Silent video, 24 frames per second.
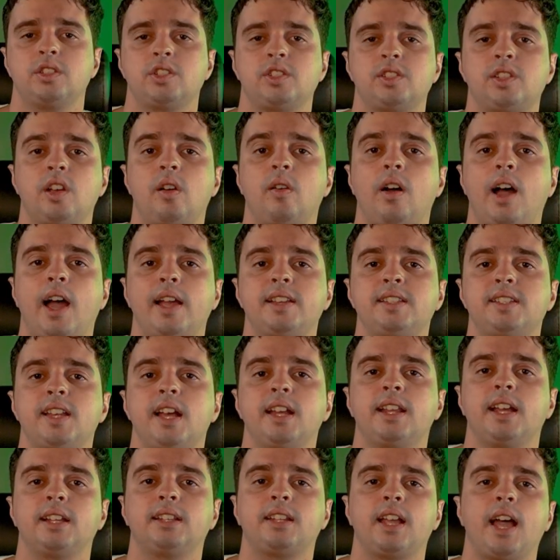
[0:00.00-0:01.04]
So I
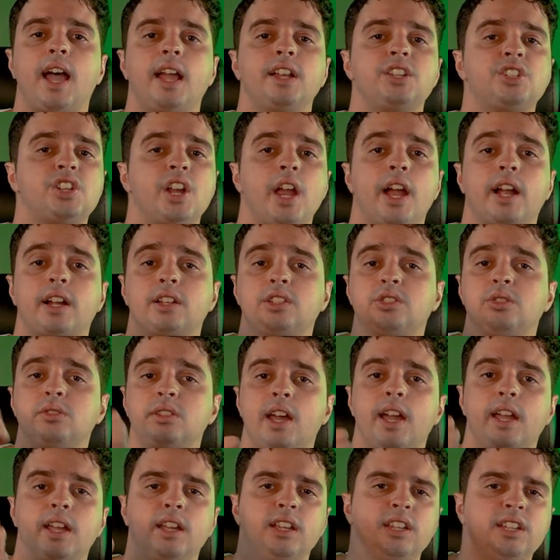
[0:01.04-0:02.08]
said that I check
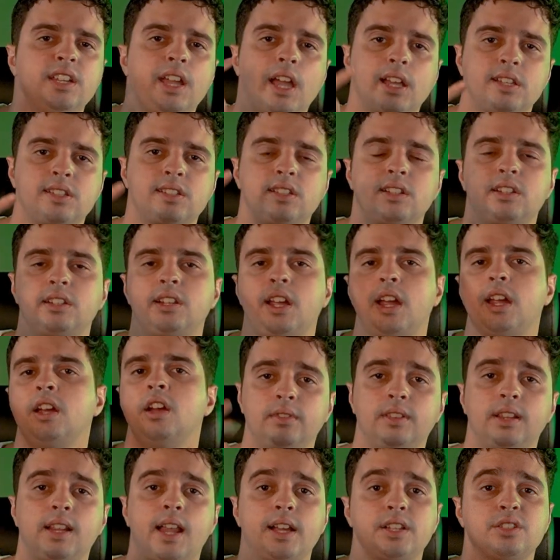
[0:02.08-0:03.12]
today, yesterday,
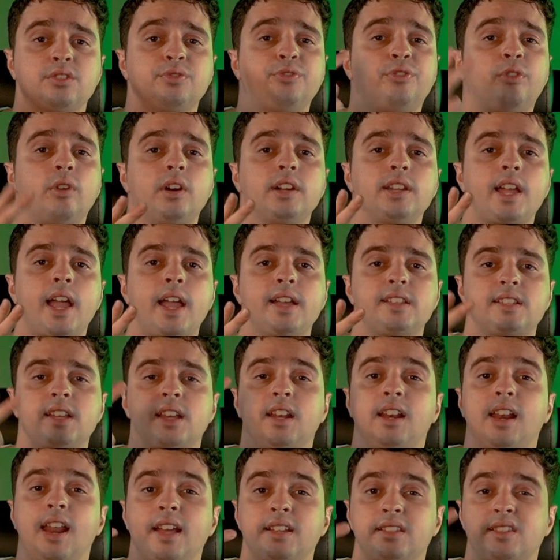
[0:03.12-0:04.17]
last 4 days,
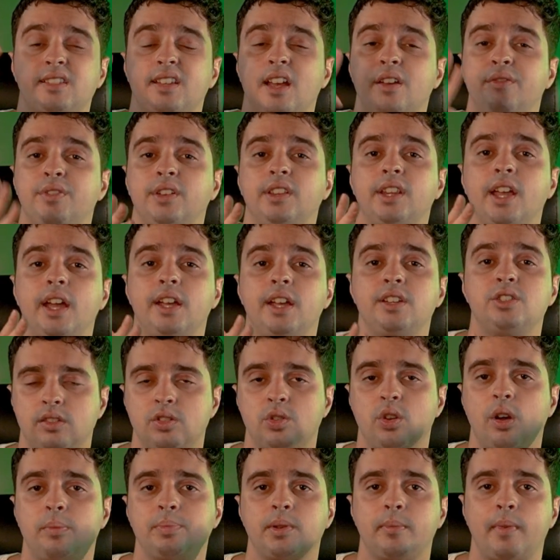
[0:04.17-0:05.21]
and last 7 days
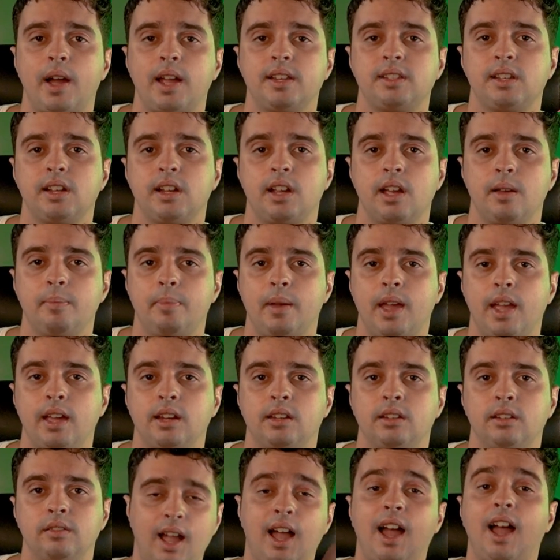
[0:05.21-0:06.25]
to optimize a
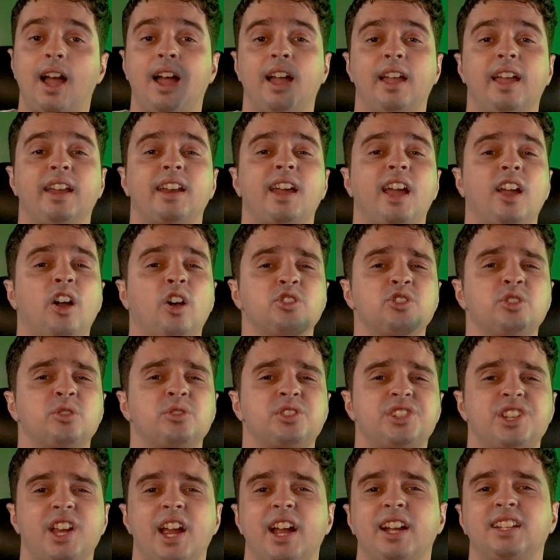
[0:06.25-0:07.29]
campaign. And I also
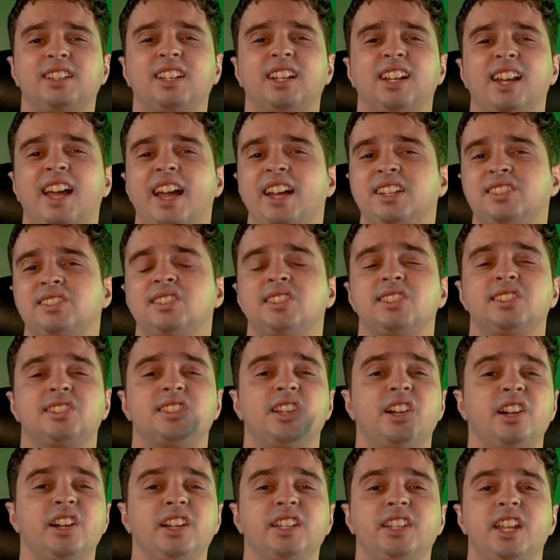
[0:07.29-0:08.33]
check the last
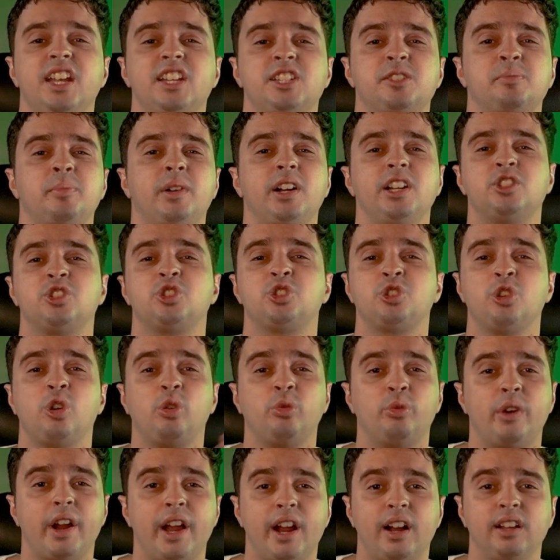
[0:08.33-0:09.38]
30 days, but it's so
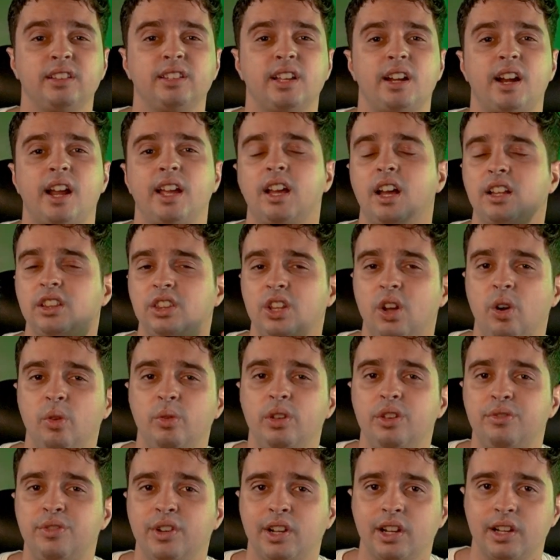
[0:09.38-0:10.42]
rare that I don't
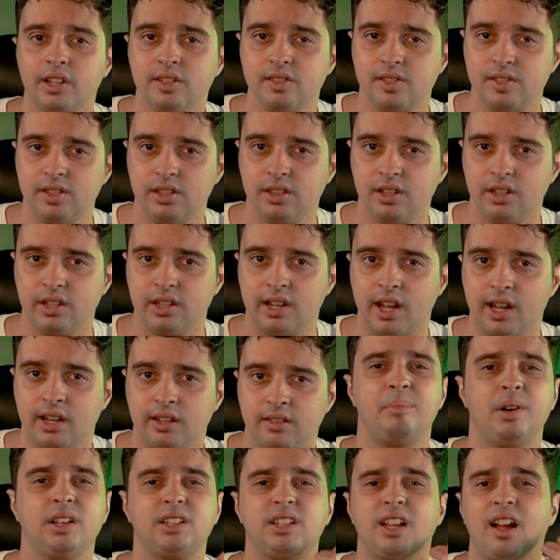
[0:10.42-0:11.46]
even consider that.
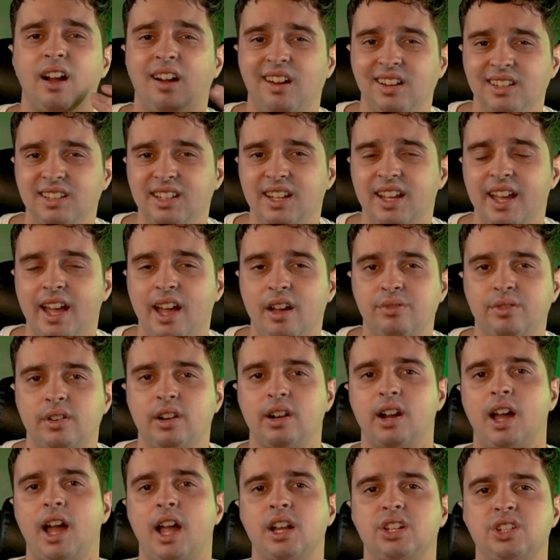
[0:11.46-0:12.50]
But hardly
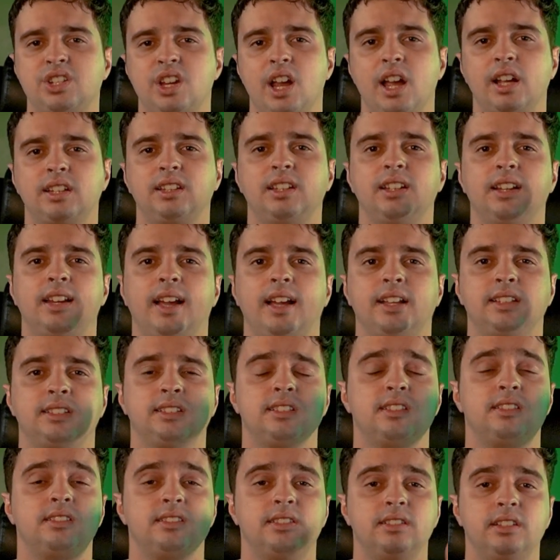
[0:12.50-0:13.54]
ever I check the last
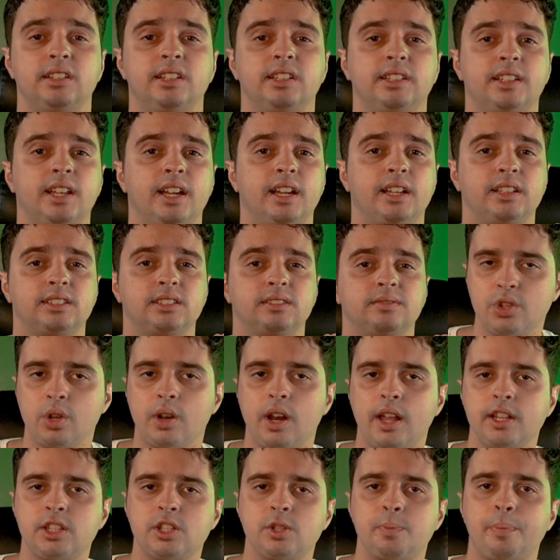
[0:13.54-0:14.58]
30 days. So
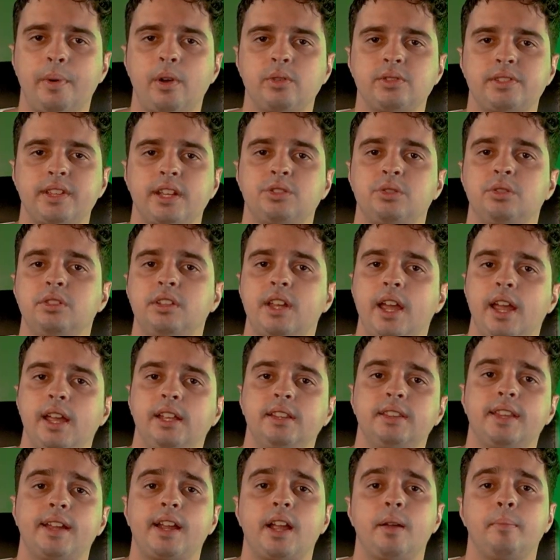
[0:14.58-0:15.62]
let's suppose that today
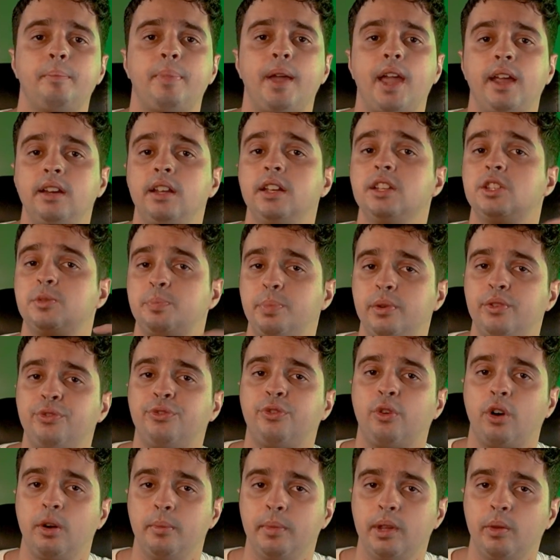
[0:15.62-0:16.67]
the campaign is
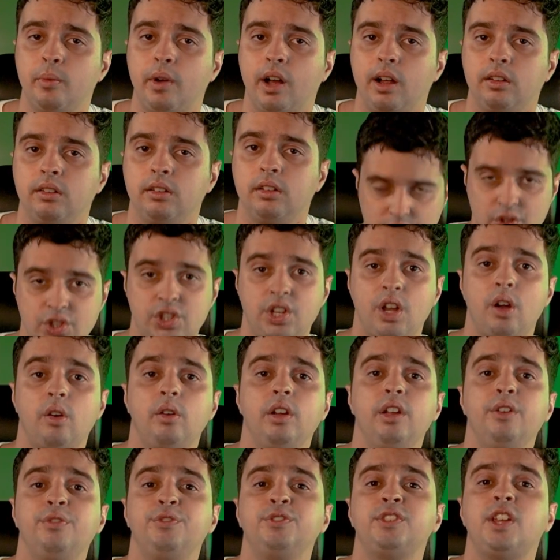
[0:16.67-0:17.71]
performing well. So
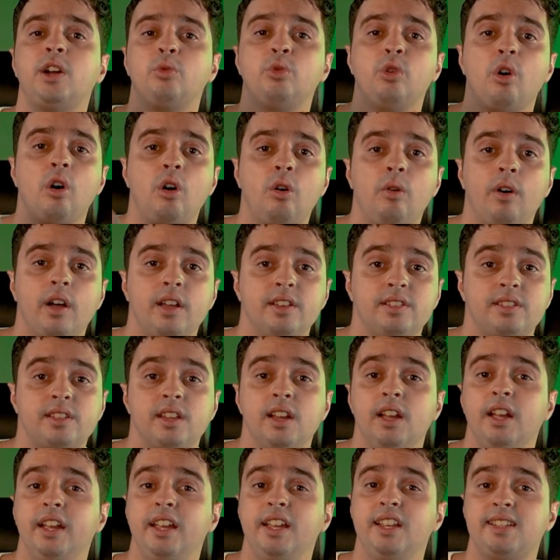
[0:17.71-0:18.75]
if the ROAS
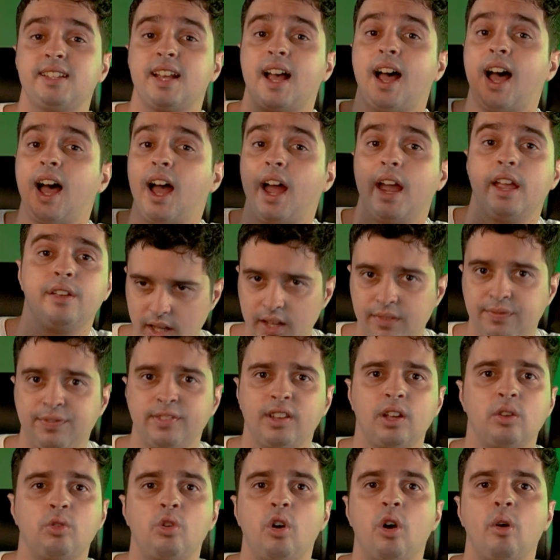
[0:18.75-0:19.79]
is high, if
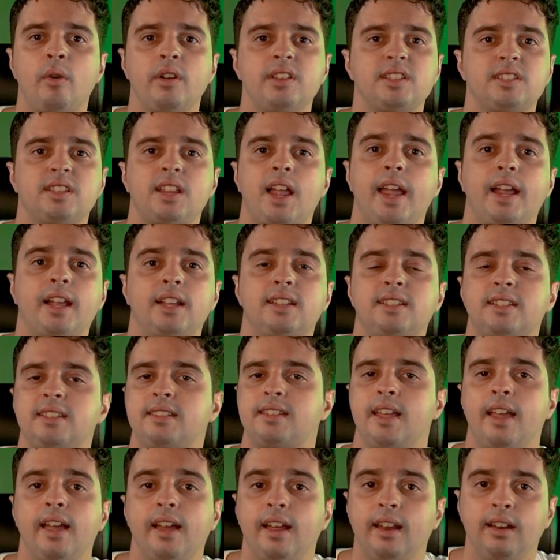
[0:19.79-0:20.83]
the ROAS is like
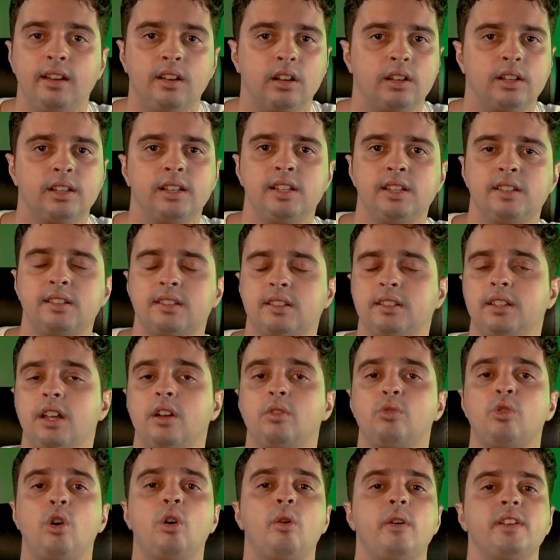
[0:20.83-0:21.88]
10, if the
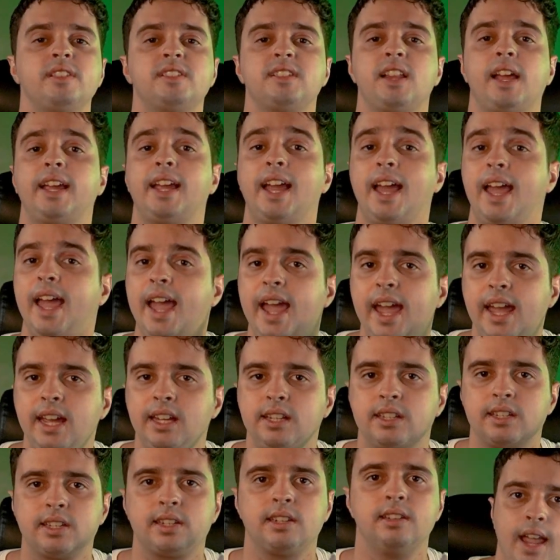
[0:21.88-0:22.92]
ROAS is like
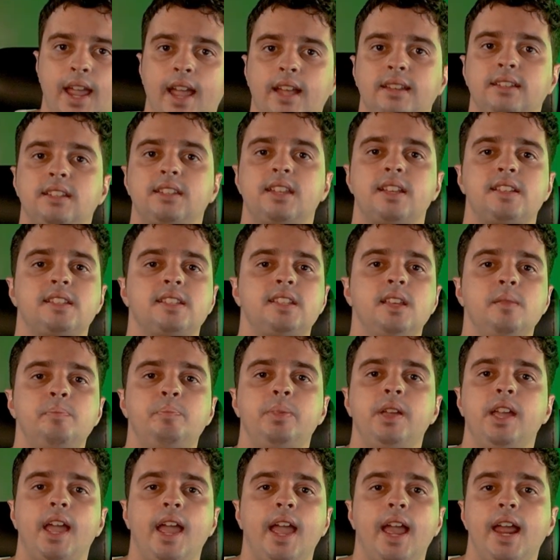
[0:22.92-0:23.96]
8, and the
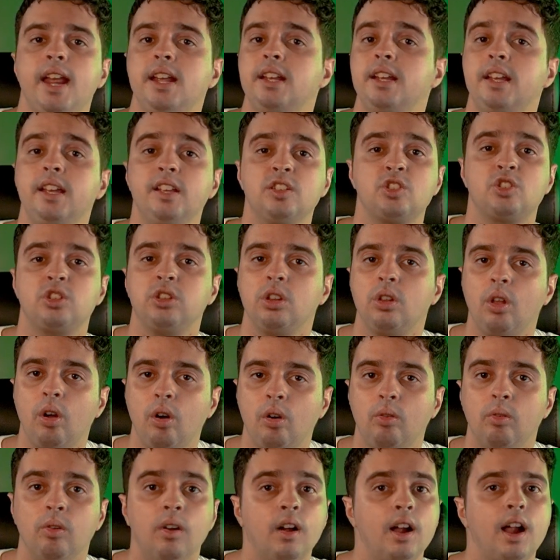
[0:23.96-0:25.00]
CPA is
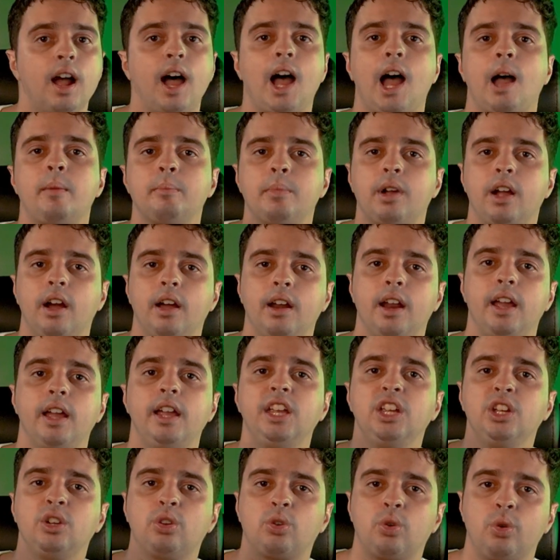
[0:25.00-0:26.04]
low, I'm gonna
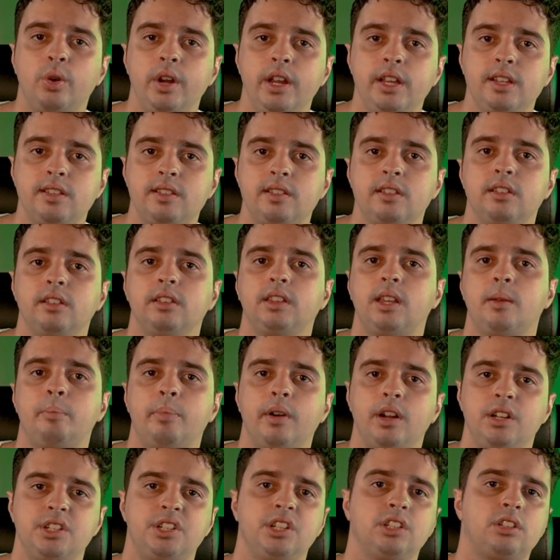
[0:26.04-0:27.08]
increase the
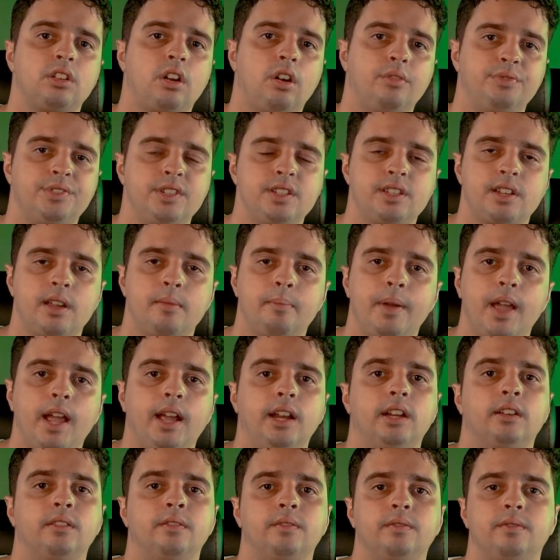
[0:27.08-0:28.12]
budget of this
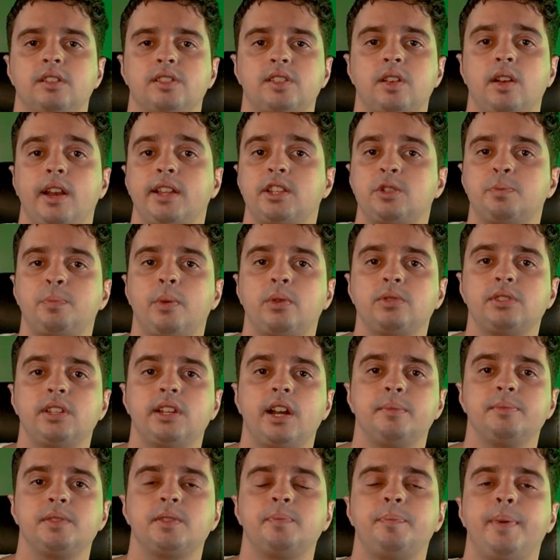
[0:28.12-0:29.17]
campaign. So let's suppose that
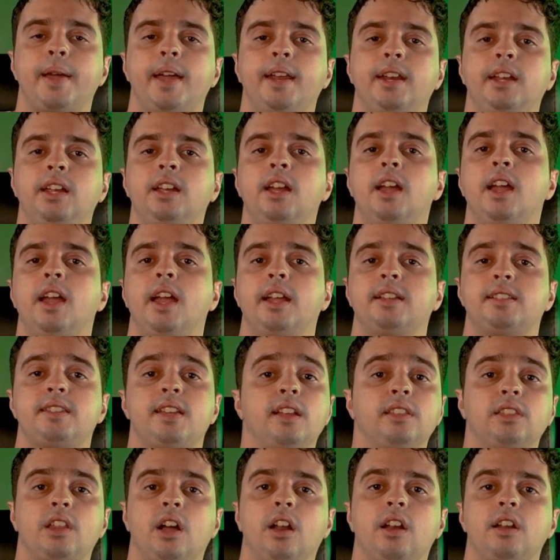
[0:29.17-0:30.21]
I'm spending
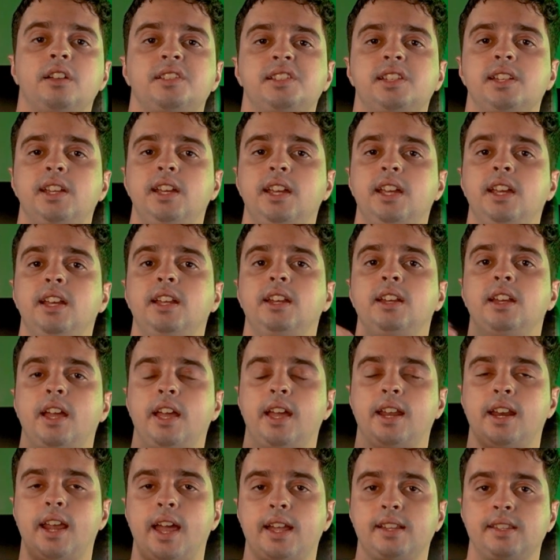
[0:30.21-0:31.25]
$10 in
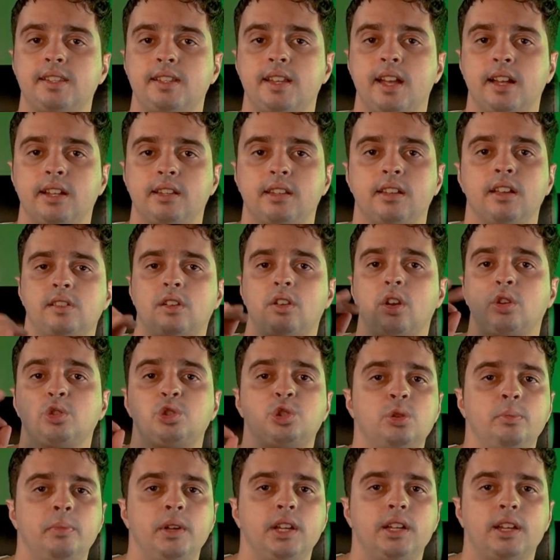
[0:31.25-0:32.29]
an ad set. Close
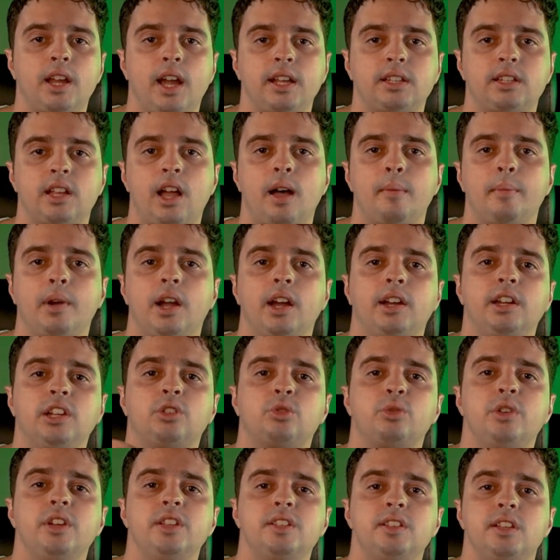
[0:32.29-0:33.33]
to midnight, I'm gonna
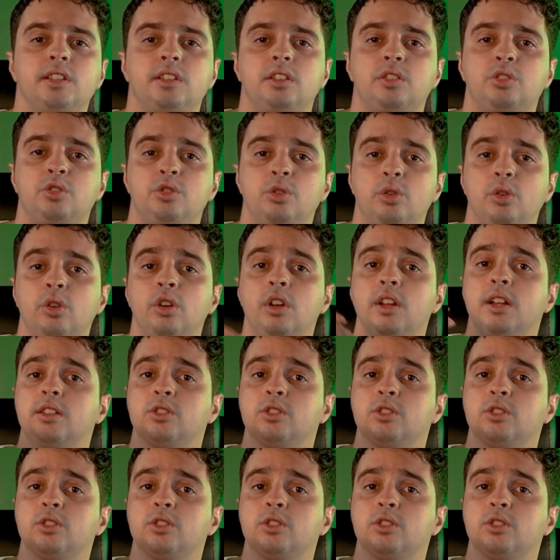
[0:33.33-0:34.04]
increase it to